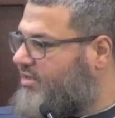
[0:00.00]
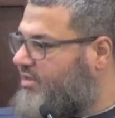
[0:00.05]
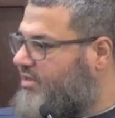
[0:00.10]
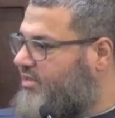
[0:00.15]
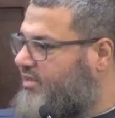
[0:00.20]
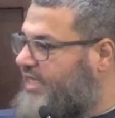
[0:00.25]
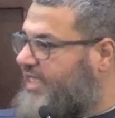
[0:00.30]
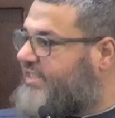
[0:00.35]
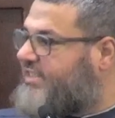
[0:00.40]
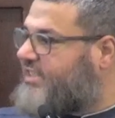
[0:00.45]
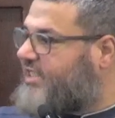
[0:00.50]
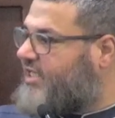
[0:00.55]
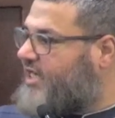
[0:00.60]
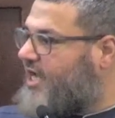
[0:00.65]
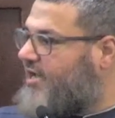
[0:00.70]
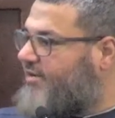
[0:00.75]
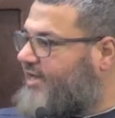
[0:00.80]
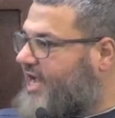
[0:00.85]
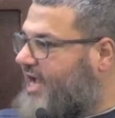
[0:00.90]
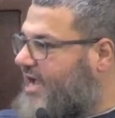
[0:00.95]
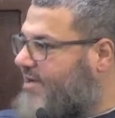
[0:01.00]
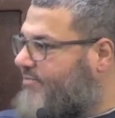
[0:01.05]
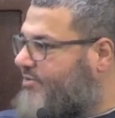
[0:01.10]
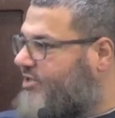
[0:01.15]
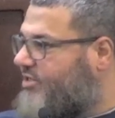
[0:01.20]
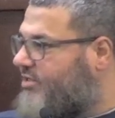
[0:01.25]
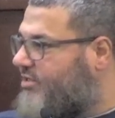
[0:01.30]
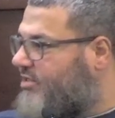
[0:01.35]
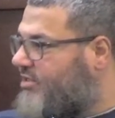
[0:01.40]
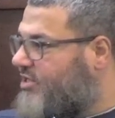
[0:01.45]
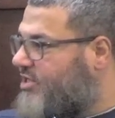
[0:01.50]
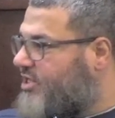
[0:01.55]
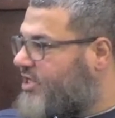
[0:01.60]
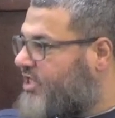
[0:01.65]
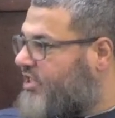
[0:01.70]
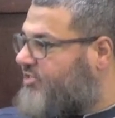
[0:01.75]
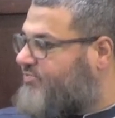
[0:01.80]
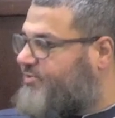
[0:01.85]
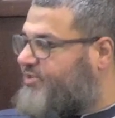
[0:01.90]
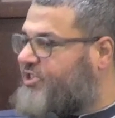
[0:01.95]
That cannot happen.
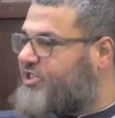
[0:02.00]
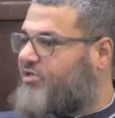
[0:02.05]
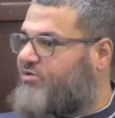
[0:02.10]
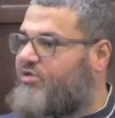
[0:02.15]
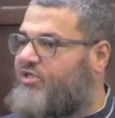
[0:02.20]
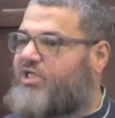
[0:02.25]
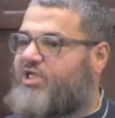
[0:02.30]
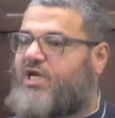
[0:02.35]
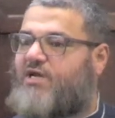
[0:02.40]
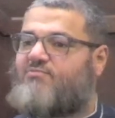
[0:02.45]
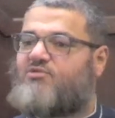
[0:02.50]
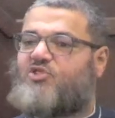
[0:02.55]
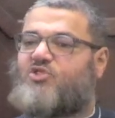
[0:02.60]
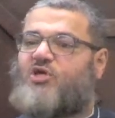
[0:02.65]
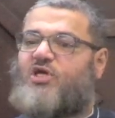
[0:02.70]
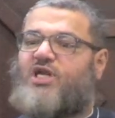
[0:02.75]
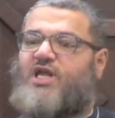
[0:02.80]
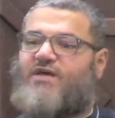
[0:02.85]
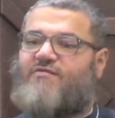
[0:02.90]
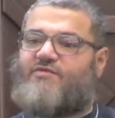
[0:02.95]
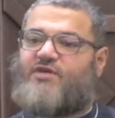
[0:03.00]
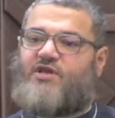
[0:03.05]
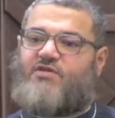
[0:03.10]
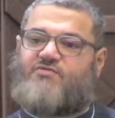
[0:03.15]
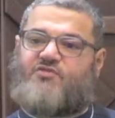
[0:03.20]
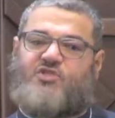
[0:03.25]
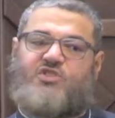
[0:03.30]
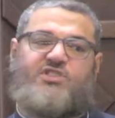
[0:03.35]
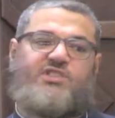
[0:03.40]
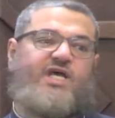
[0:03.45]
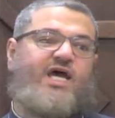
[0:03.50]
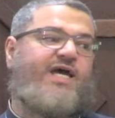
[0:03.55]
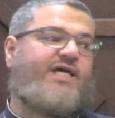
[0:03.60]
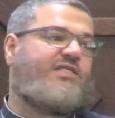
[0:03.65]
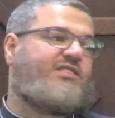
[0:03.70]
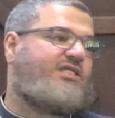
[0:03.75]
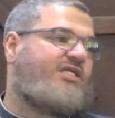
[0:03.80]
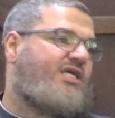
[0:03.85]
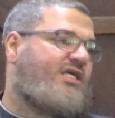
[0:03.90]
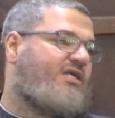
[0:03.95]
Especially when it comes to a level of
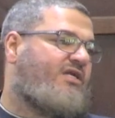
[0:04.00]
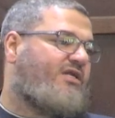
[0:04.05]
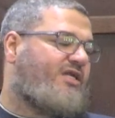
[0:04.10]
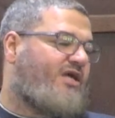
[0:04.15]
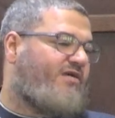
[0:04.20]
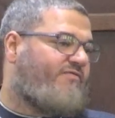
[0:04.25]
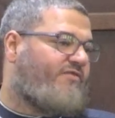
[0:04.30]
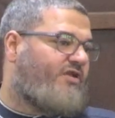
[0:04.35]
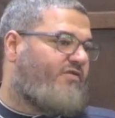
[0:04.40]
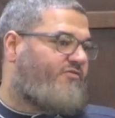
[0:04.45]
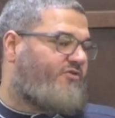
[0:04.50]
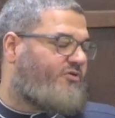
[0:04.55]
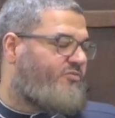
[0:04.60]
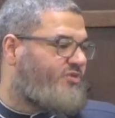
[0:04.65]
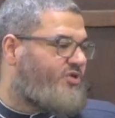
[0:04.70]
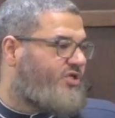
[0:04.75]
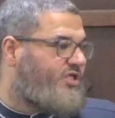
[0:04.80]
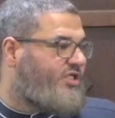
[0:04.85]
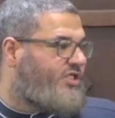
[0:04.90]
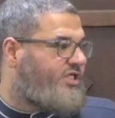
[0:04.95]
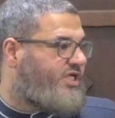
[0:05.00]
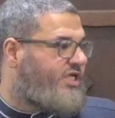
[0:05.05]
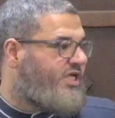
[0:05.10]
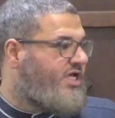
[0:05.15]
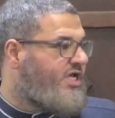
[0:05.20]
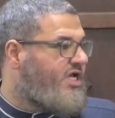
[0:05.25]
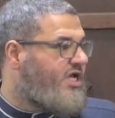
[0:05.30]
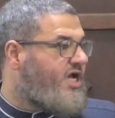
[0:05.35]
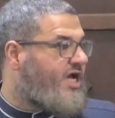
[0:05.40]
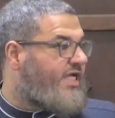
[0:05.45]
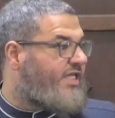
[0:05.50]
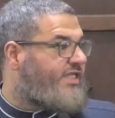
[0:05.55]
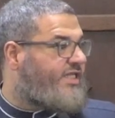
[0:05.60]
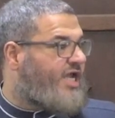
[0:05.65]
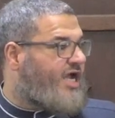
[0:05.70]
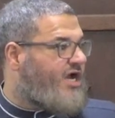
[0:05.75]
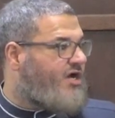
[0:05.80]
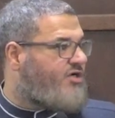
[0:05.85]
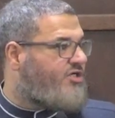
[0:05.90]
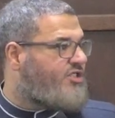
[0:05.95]
society and a level of community at
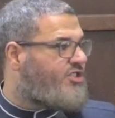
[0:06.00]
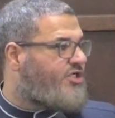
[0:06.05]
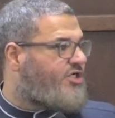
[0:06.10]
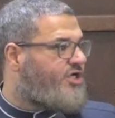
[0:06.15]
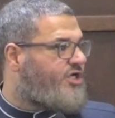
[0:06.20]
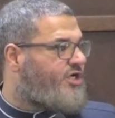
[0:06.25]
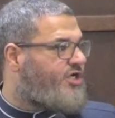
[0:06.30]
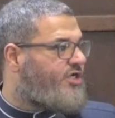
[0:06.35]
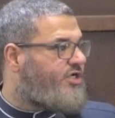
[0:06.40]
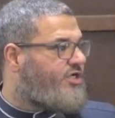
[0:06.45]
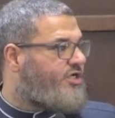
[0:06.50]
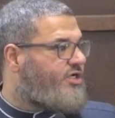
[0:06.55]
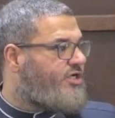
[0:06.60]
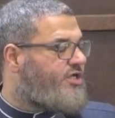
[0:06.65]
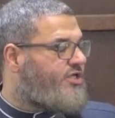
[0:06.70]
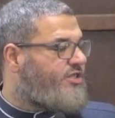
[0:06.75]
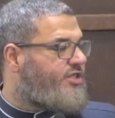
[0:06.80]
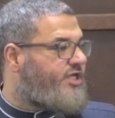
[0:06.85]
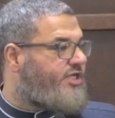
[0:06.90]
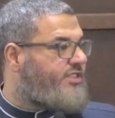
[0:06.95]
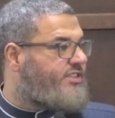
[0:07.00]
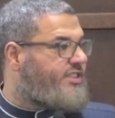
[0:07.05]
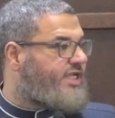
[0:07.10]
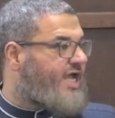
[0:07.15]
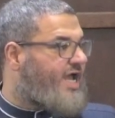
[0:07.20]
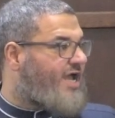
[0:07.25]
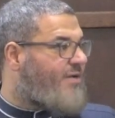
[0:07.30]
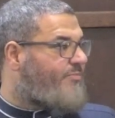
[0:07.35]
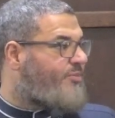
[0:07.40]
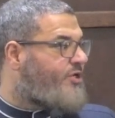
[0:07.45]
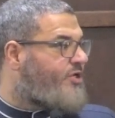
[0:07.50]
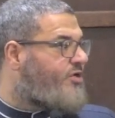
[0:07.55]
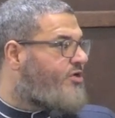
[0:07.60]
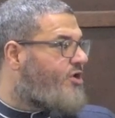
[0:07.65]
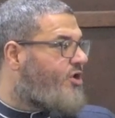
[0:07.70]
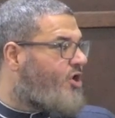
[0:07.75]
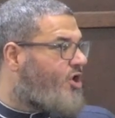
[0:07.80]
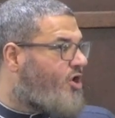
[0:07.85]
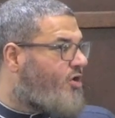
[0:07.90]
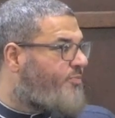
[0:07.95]
large. Things
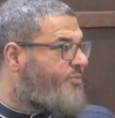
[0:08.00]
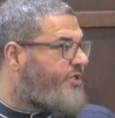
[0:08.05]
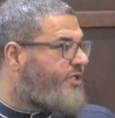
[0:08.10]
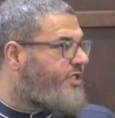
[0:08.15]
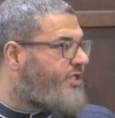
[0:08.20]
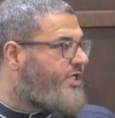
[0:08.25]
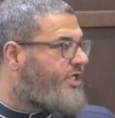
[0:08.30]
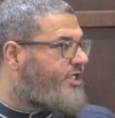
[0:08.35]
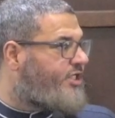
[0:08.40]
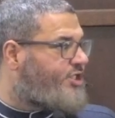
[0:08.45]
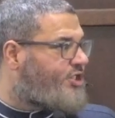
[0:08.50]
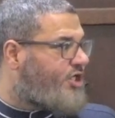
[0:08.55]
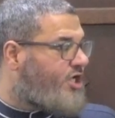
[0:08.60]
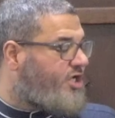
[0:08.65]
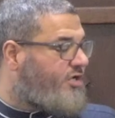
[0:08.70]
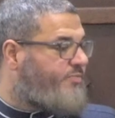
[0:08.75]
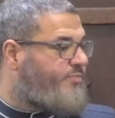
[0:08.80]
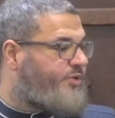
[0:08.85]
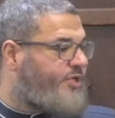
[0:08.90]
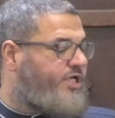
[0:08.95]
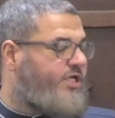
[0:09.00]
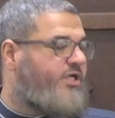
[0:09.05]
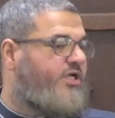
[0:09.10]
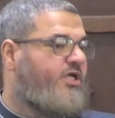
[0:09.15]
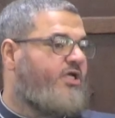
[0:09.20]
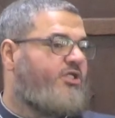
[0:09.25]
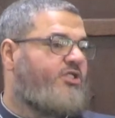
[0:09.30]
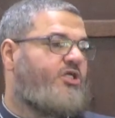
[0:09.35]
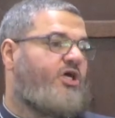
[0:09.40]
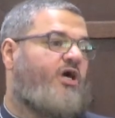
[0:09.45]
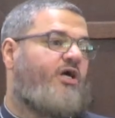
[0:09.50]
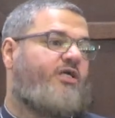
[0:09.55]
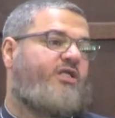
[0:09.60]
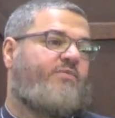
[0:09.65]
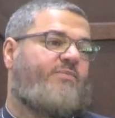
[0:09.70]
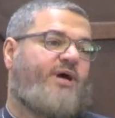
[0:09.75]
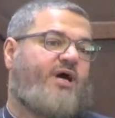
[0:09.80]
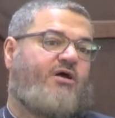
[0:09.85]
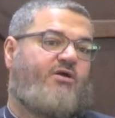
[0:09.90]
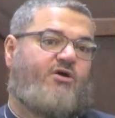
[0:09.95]
happen openly. It should be talked
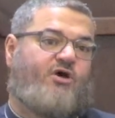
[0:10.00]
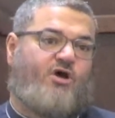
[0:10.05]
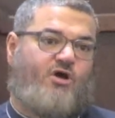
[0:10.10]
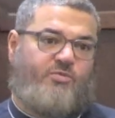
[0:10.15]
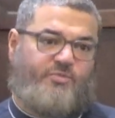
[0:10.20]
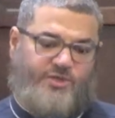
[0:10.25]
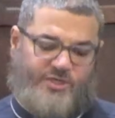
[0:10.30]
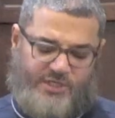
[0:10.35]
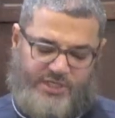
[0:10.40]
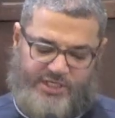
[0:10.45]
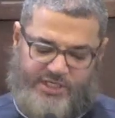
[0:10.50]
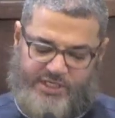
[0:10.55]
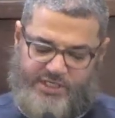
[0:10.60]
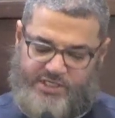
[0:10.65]
about openly.